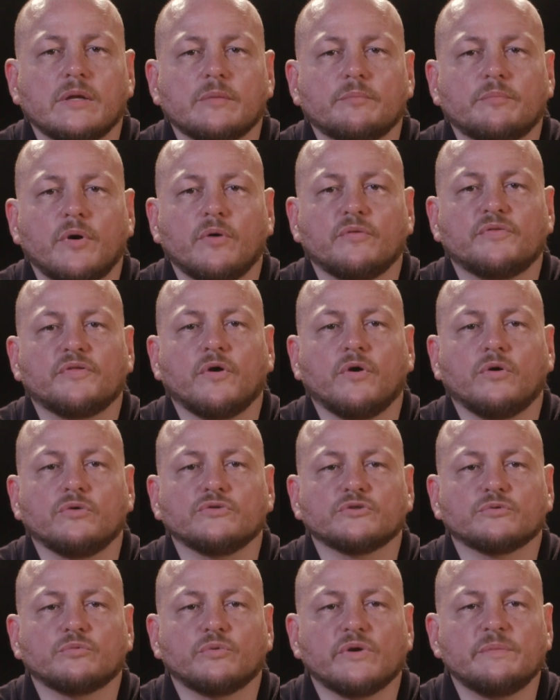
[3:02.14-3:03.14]
Both
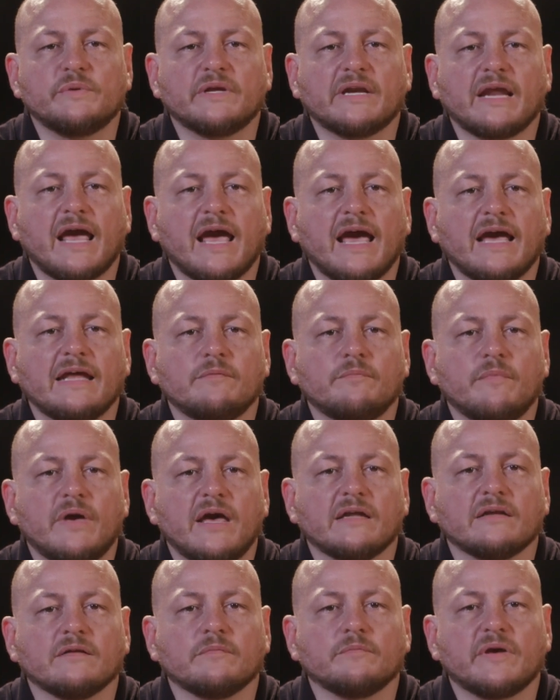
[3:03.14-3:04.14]
older women and
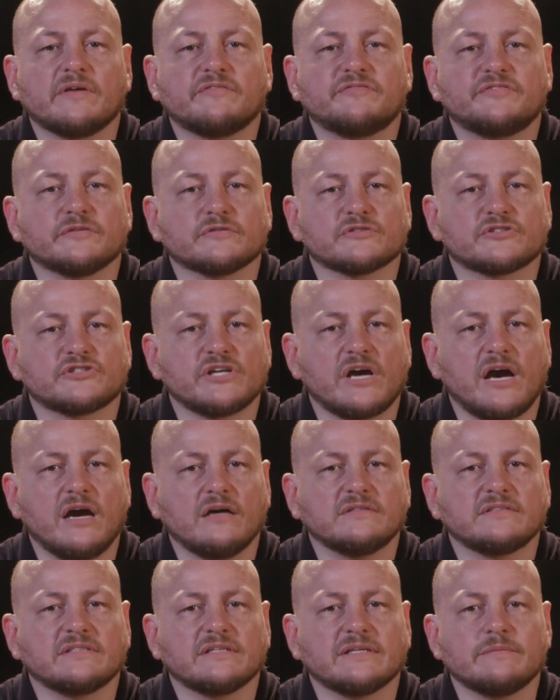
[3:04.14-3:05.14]
men may feel
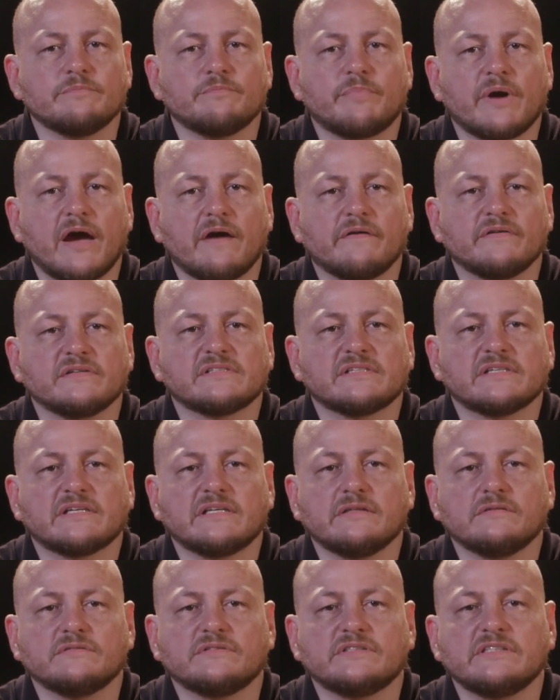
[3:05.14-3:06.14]
shocked, embarrassed,
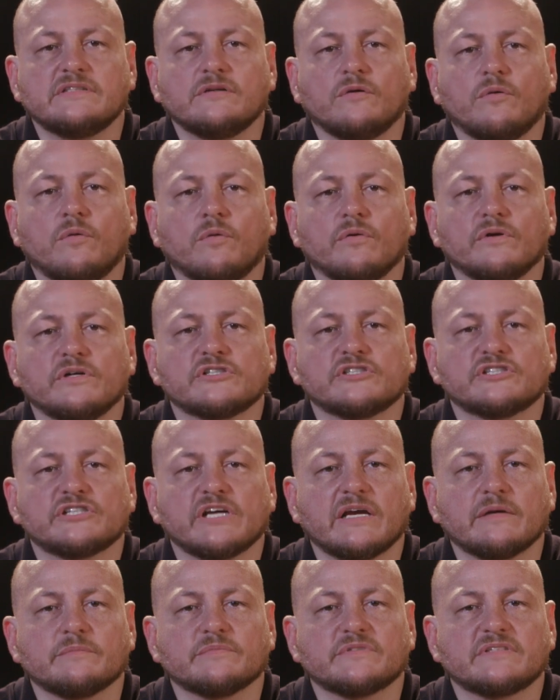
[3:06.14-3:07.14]
guilty, or
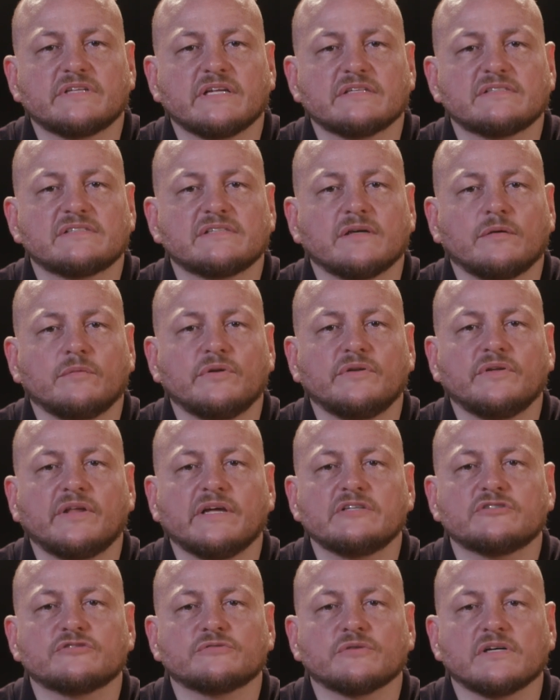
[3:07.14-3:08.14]
ashamed that someone
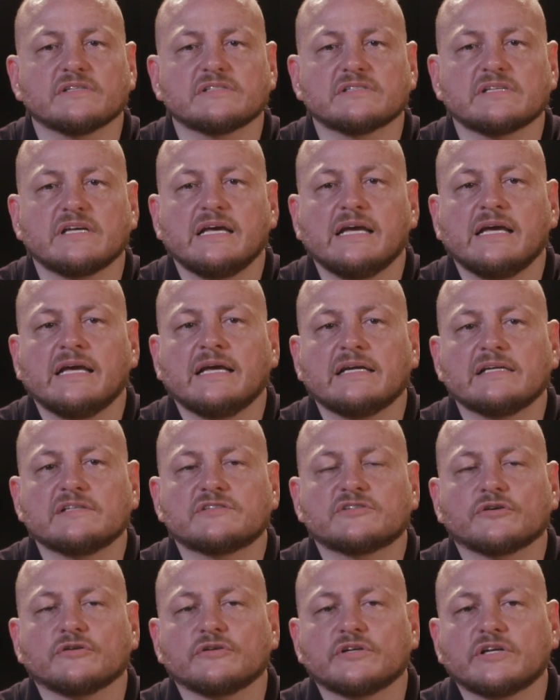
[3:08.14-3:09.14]
they trust
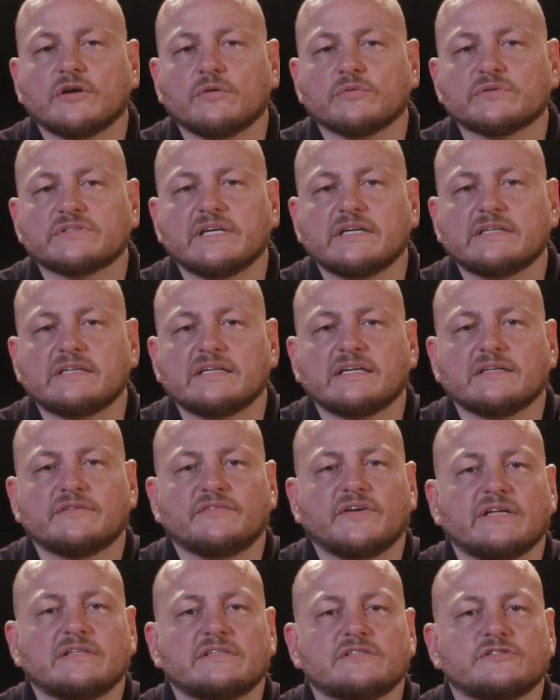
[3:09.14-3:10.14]
is hurting or taking
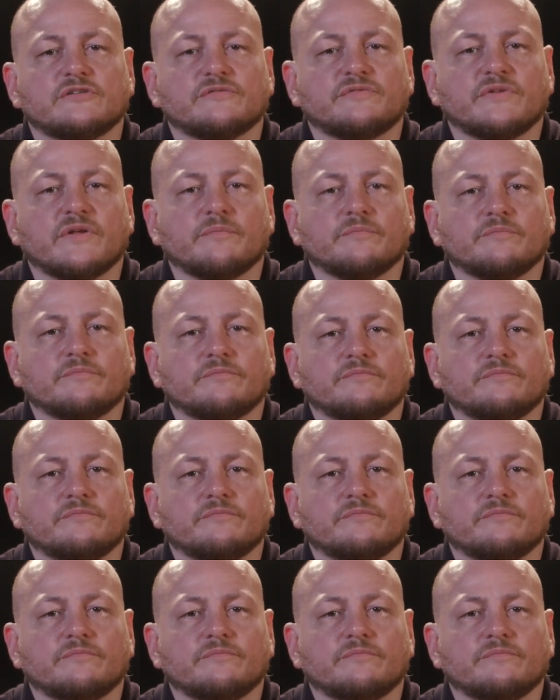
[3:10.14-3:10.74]
advantage of them.